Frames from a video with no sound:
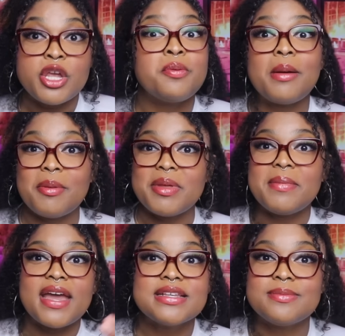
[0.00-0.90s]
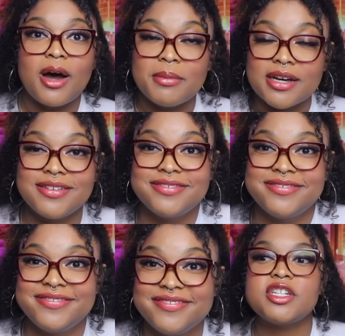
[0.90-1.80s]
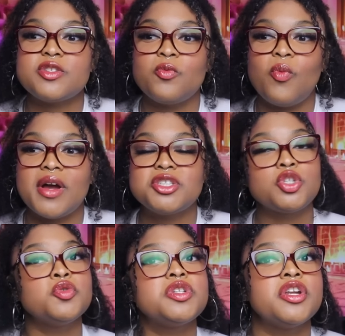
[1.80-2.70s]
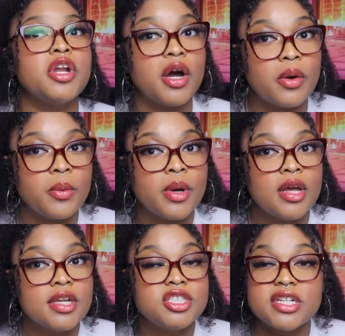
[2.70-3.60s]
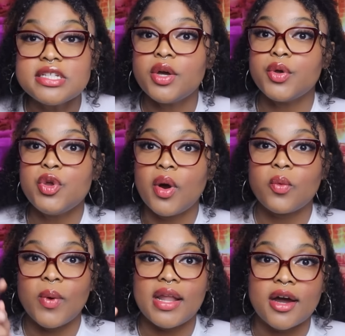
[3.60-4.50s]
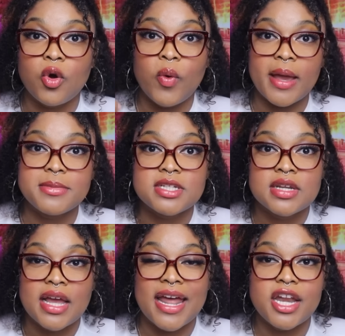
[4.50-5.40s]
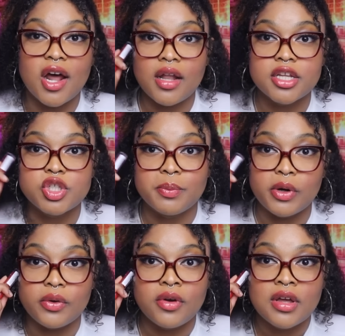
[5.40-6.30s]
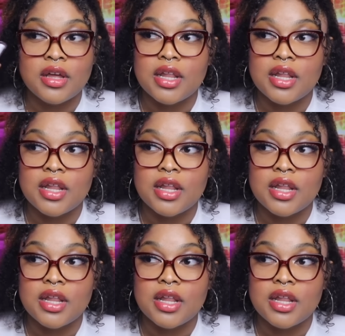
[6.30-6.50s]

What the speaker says: You probably met his mama. I just want you to know, just so you are well equipped and knowledgeable,